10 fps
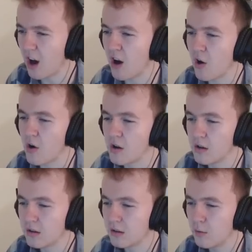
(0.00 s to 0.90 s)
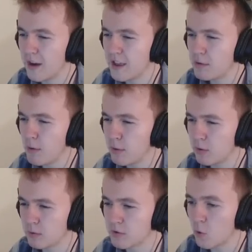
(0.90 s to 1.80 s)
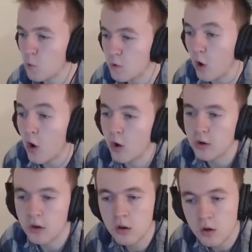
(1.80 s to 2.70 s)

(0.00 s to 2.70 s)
Oh, why are there no more balls? Oh, God.